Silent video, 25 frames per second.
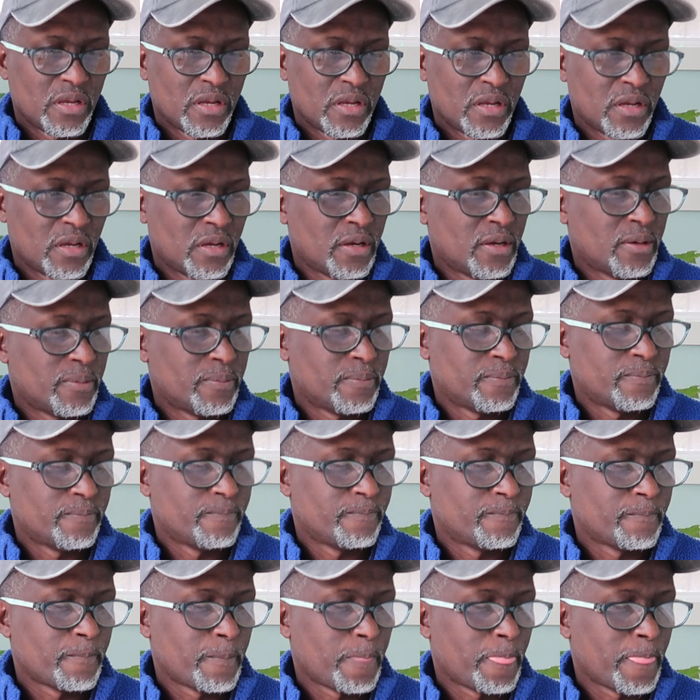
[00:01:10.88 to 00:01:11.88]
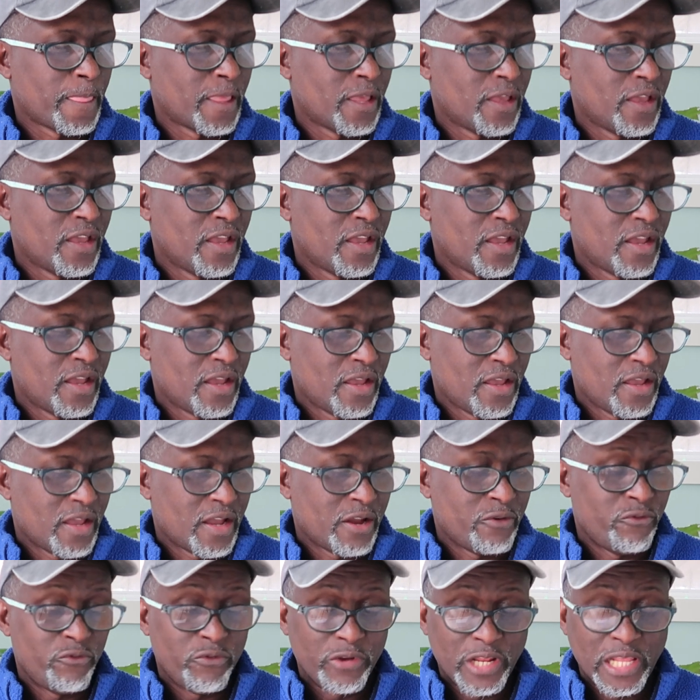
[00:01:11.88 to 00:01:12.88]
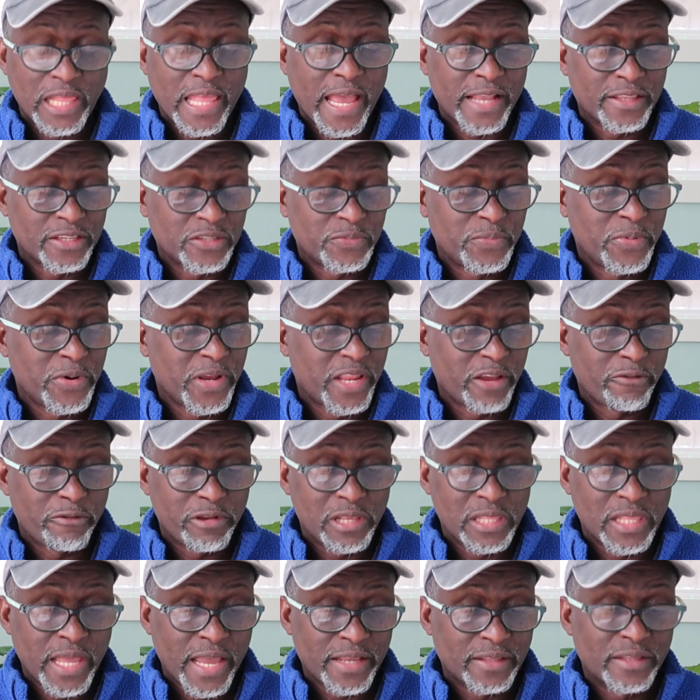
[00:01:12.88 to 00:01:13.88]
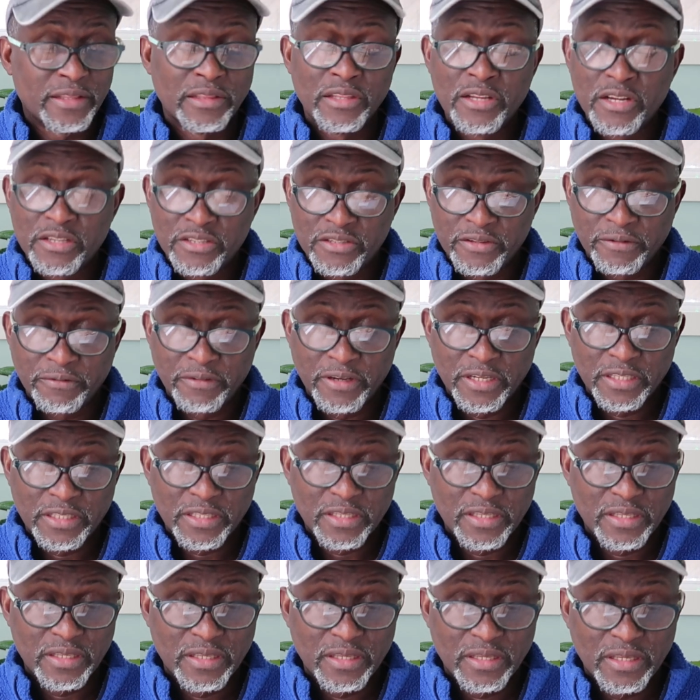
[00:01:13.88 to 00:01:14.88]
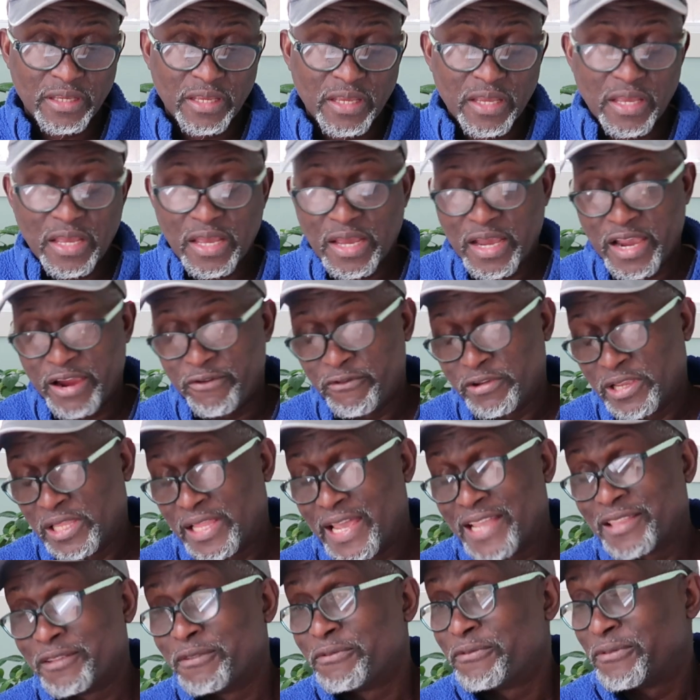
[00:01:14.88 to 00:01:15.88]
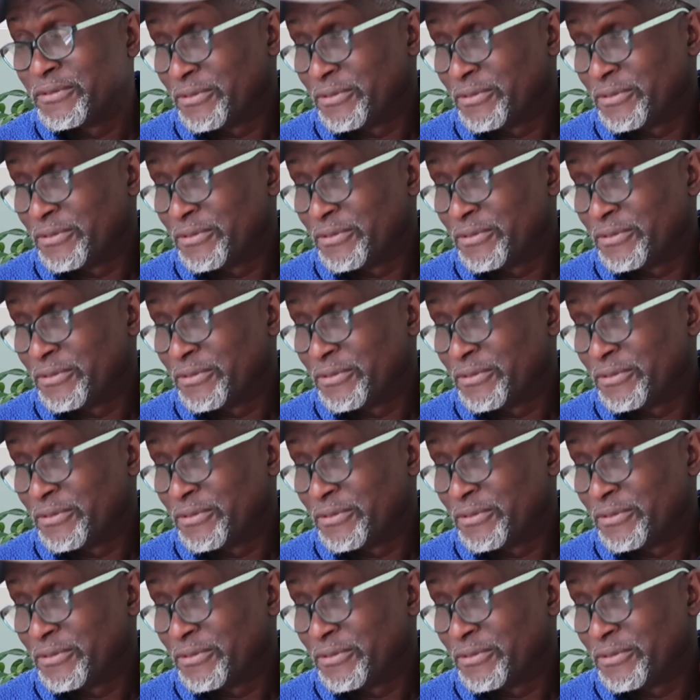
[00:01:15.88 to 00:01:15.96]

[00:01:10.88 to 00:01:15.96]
I really like this bird. I really like the looks of it. I really like